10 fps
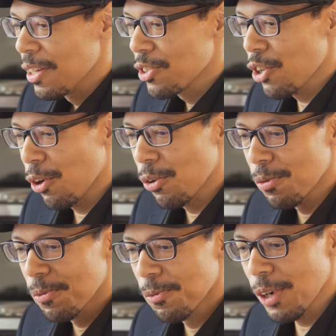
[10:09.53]
So
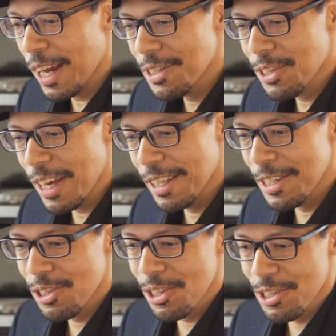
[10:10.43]
when I say
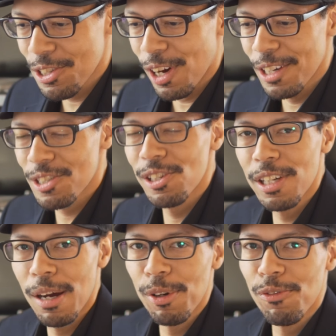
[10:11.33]
this is honestly
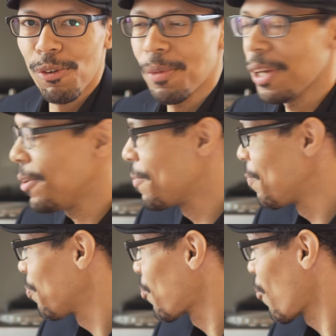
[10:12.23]
coming from me.
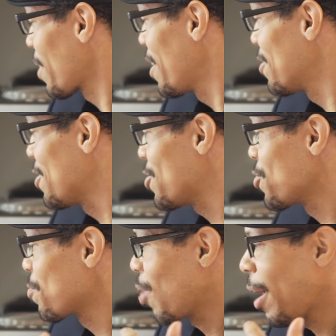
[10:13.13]
This
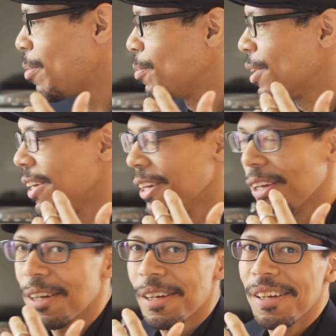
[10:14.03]
is
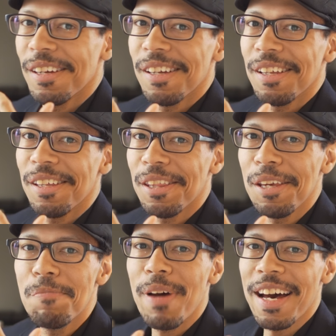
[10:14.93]
probably
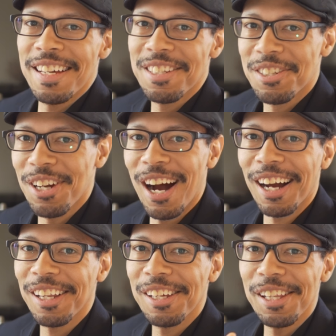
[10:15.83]
the best
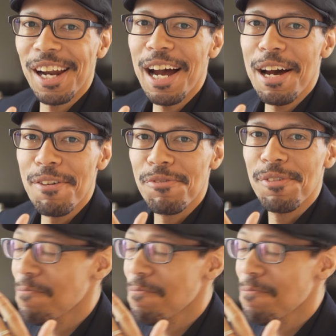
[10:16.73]
chocolate that I have.